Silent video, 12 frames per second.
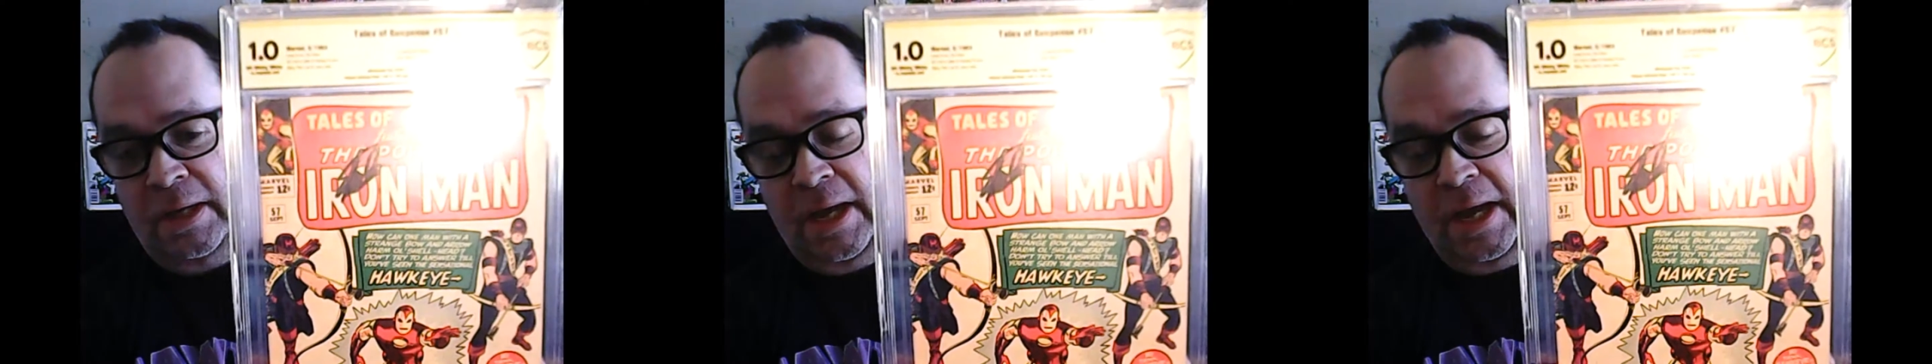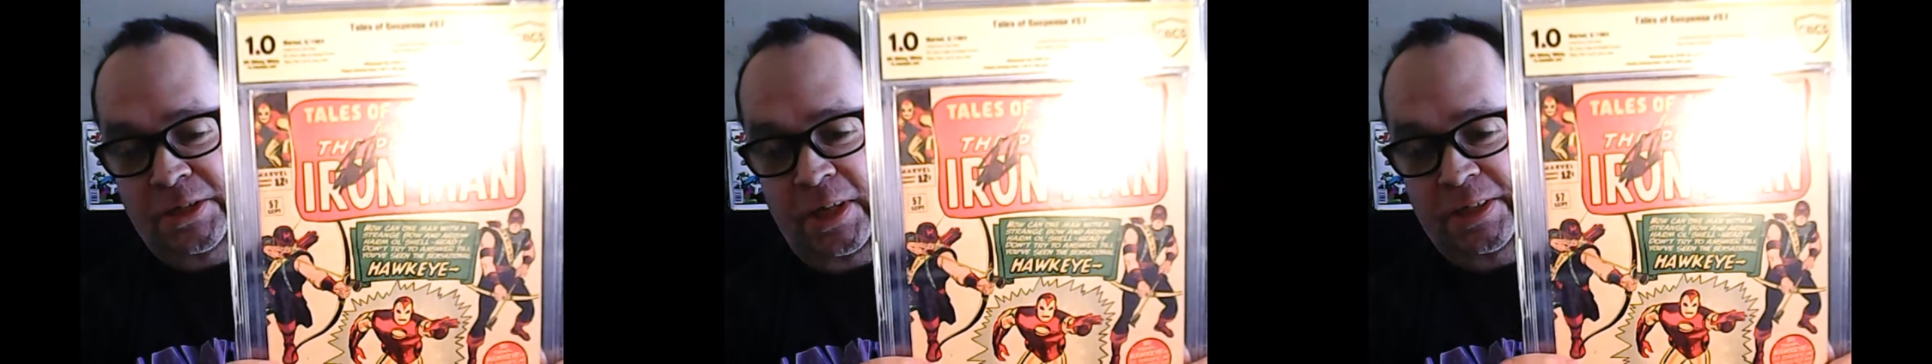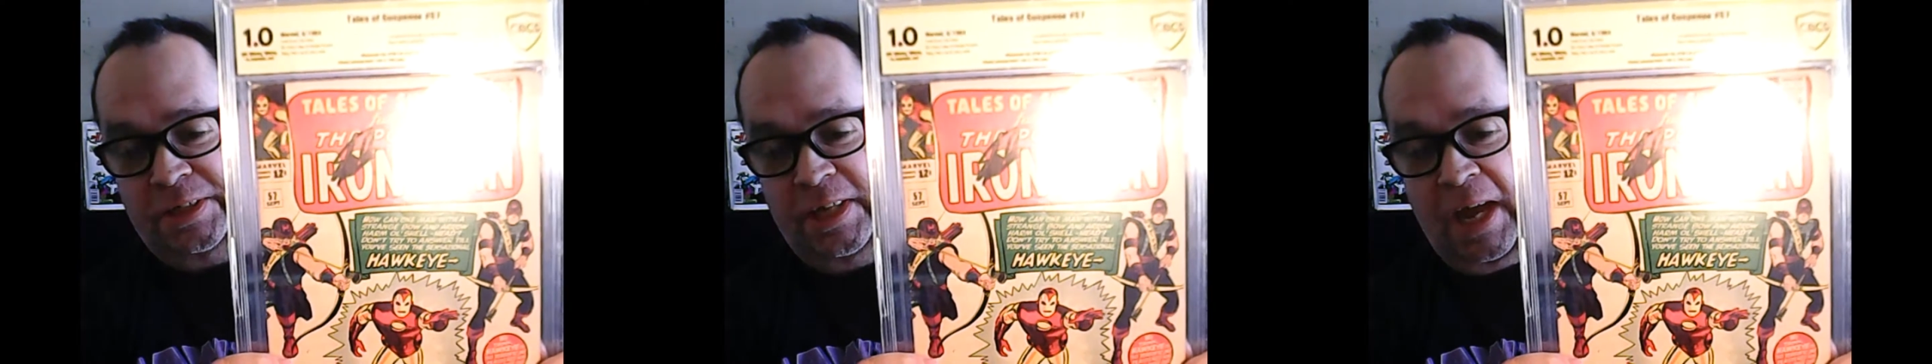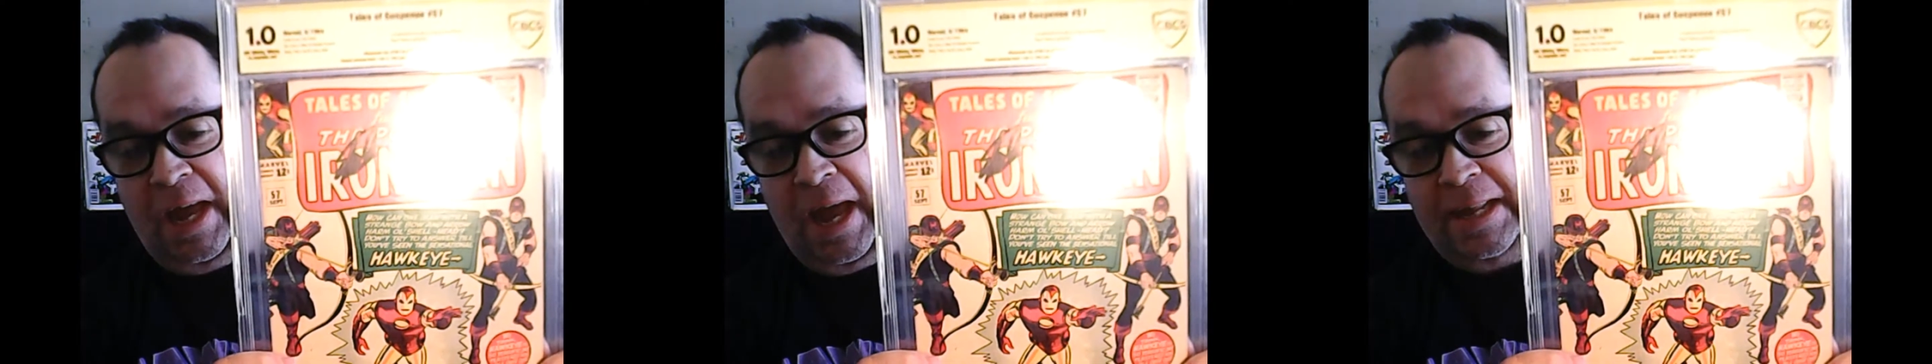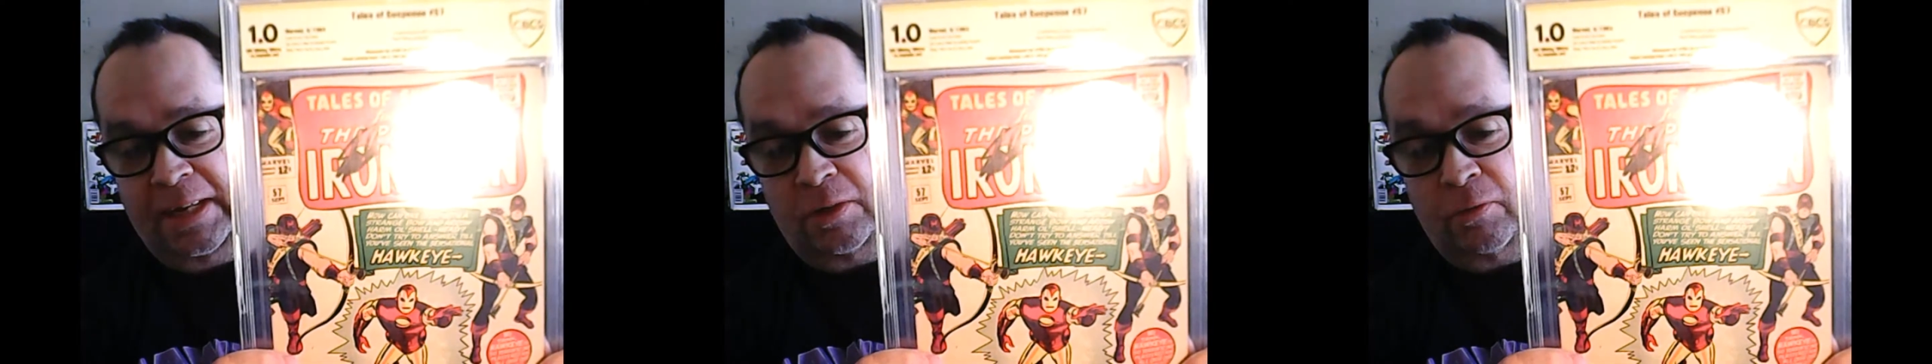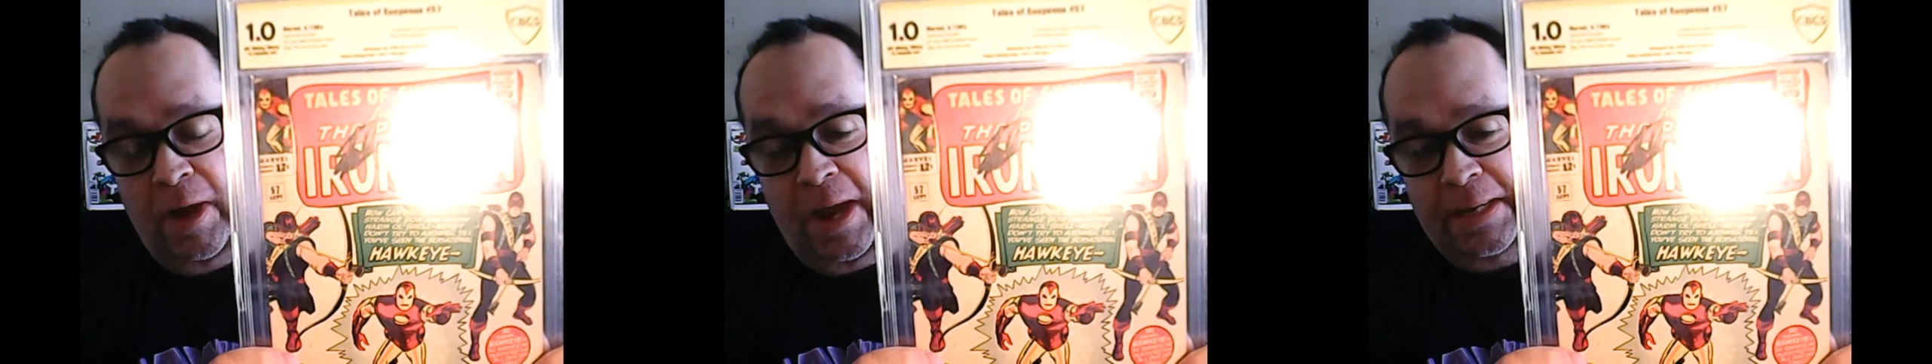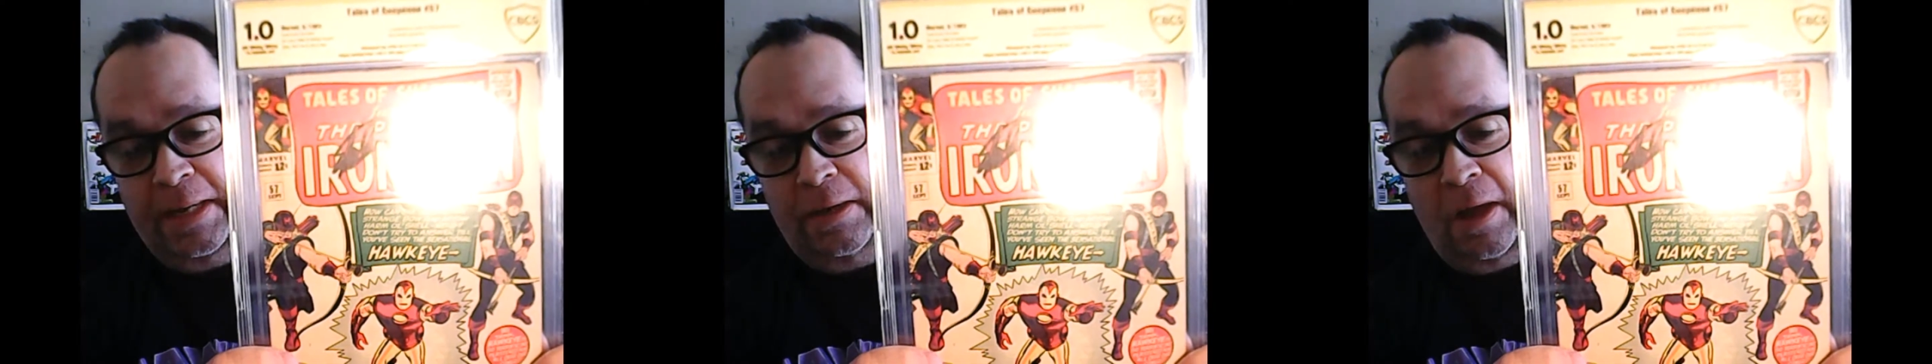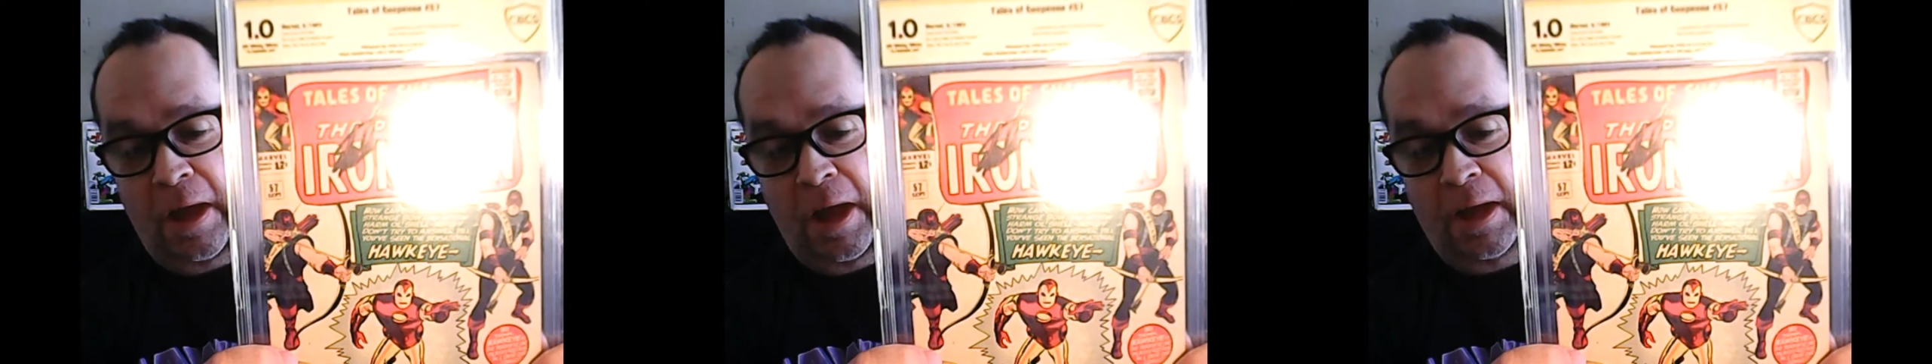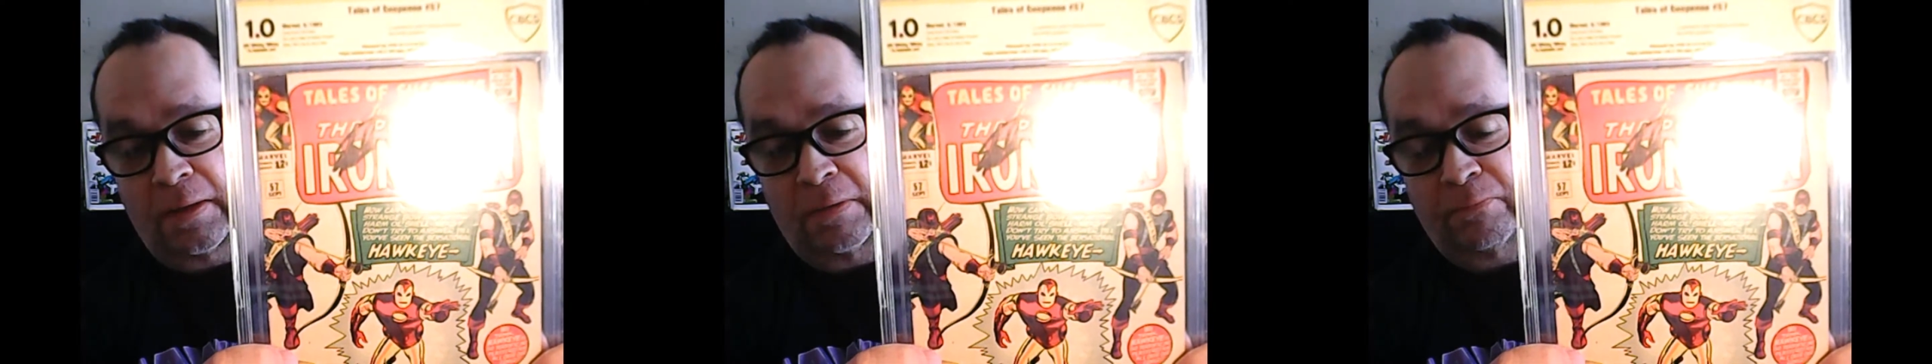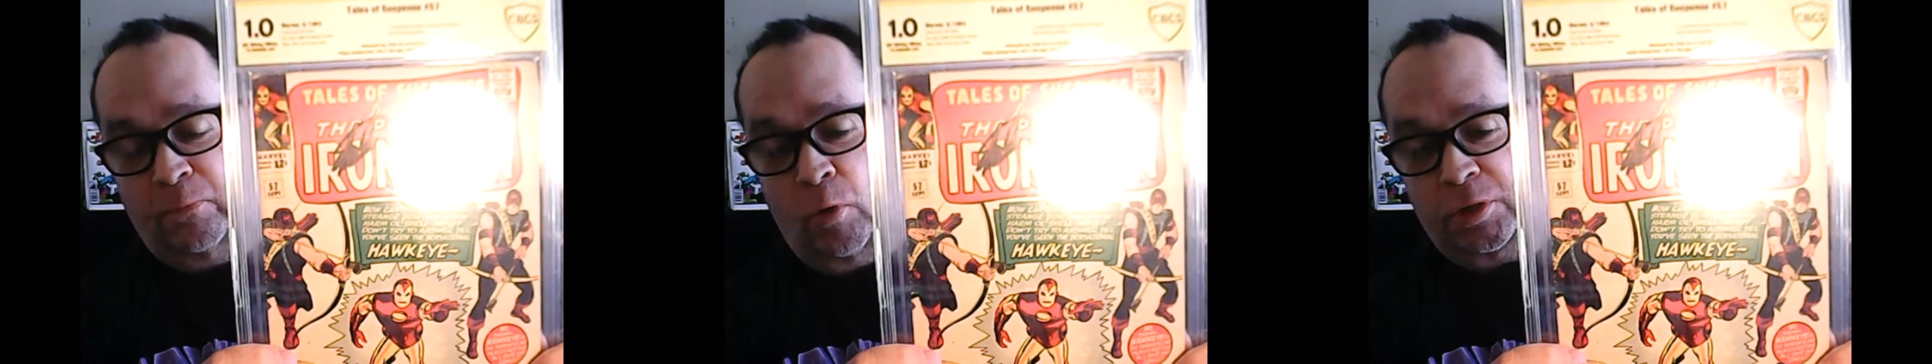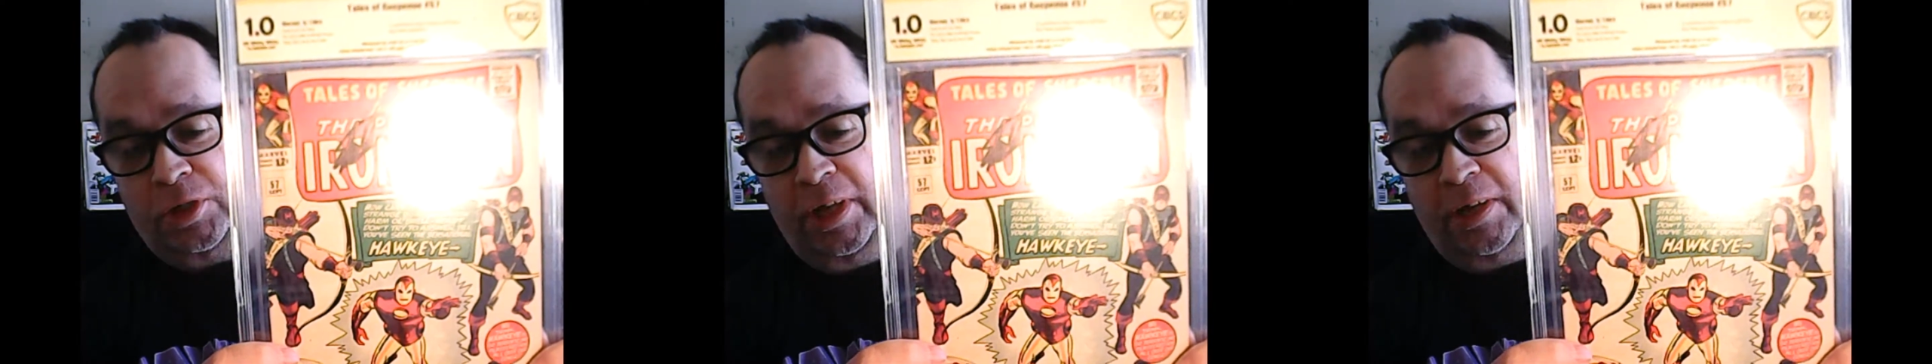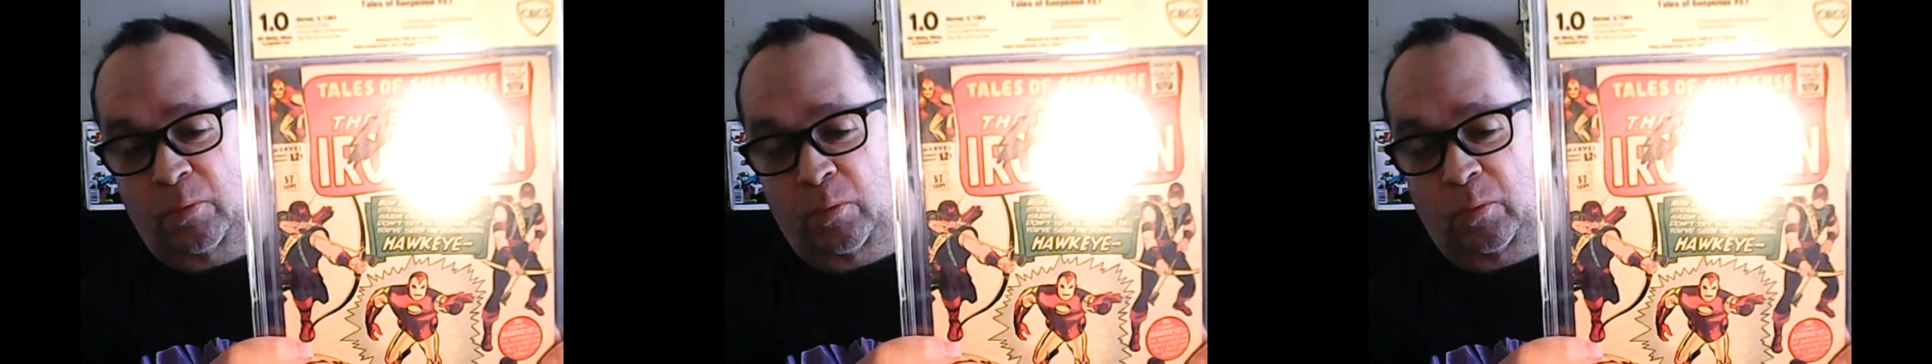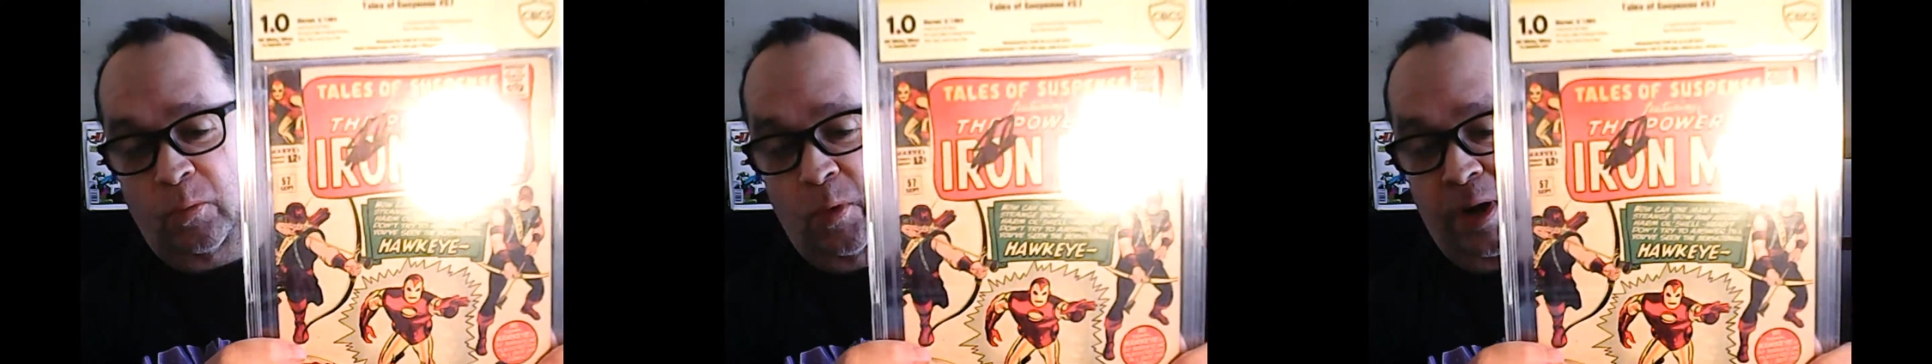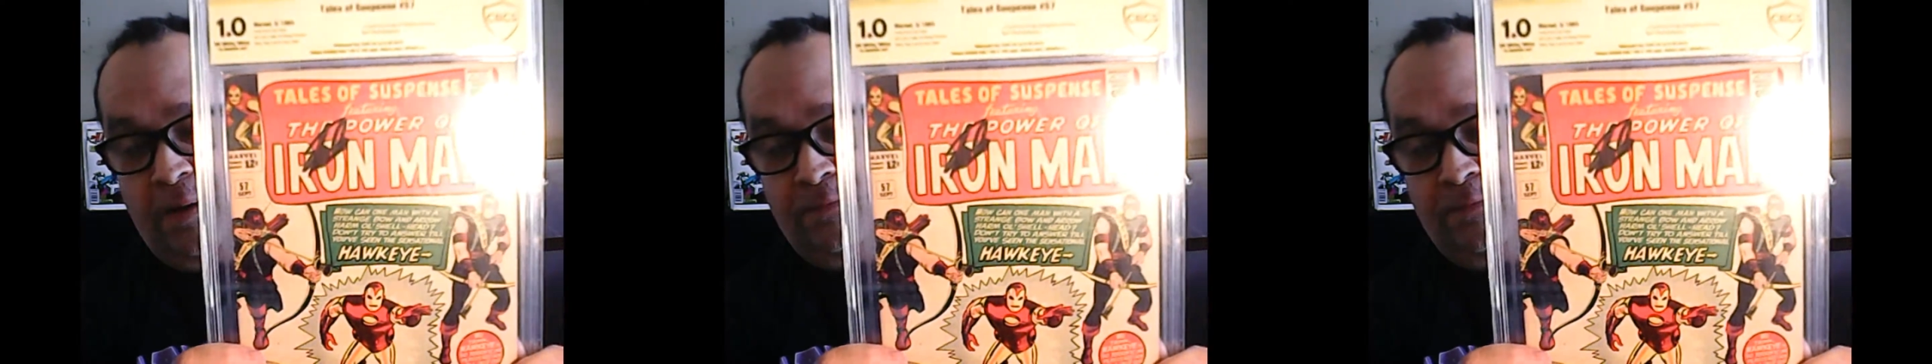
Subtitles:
As you can see, I had it graded. Unfortunately, when I